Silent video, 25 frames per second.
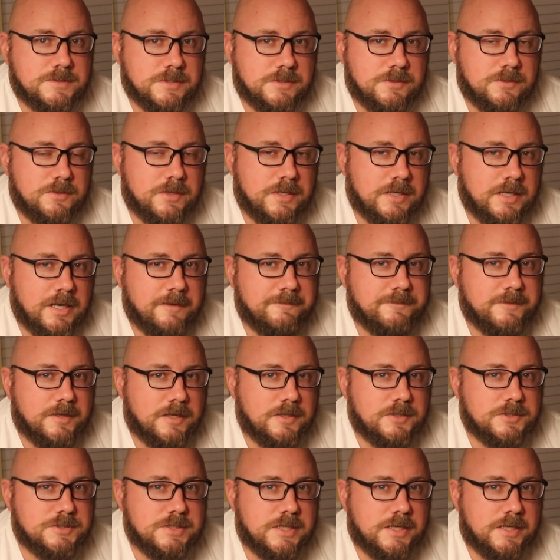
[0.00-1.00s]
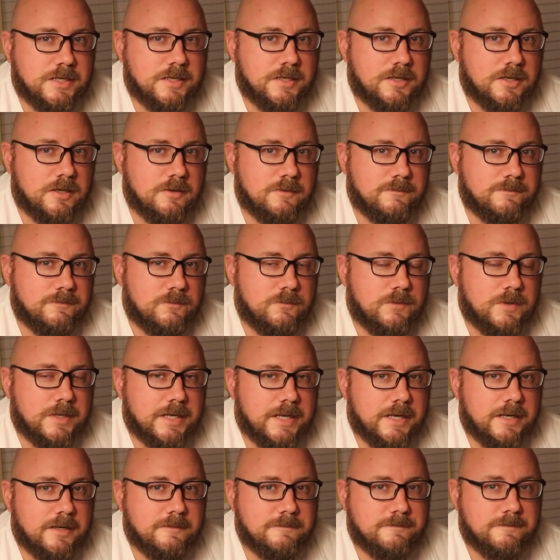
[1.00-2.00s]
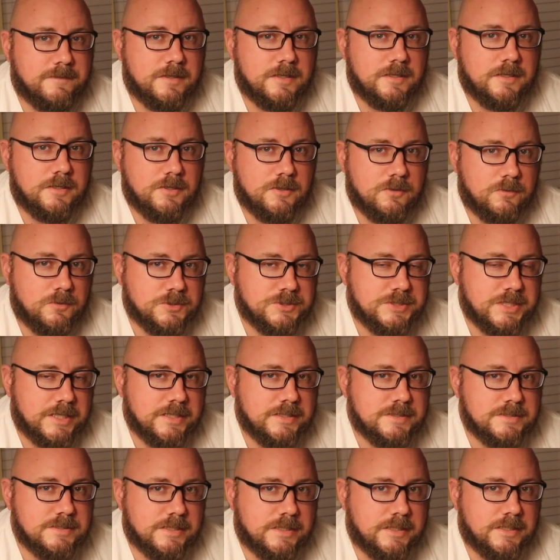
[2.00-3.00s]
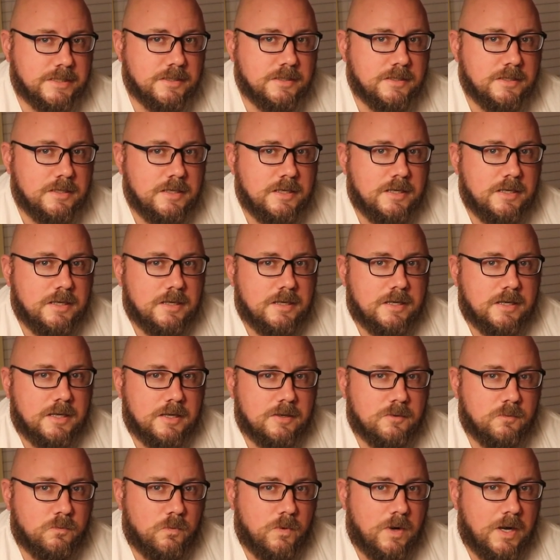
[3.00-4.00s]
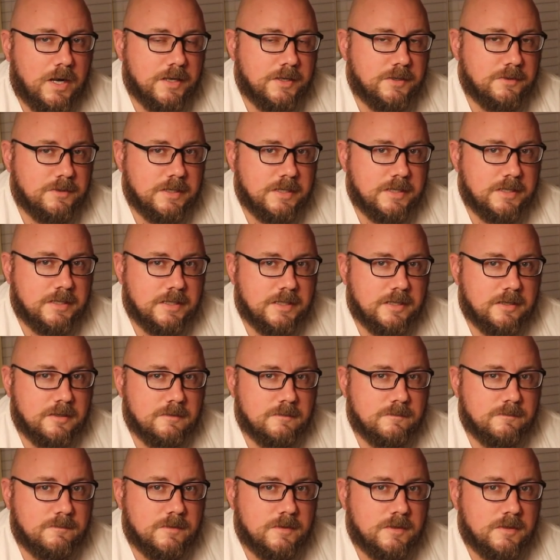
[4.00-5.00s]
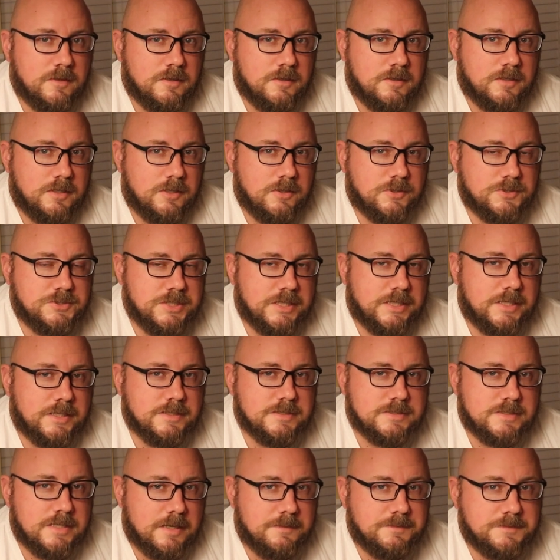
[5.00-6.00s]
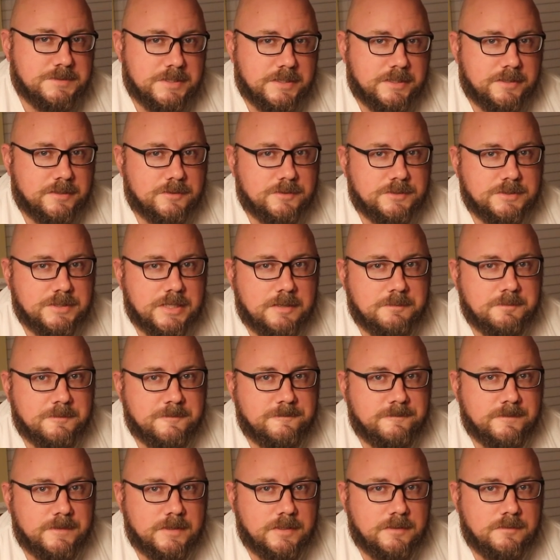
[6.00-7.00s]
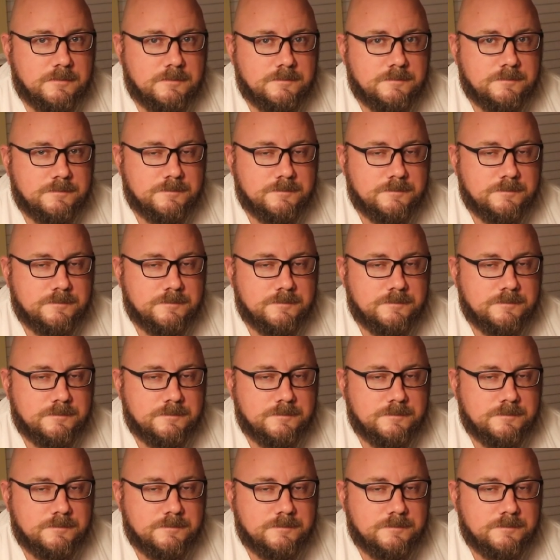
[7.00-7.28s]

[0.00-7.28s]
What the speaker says: so you can have an understanding of what kind of feed your chickens need and why you need to give your chickens that particular type of feed.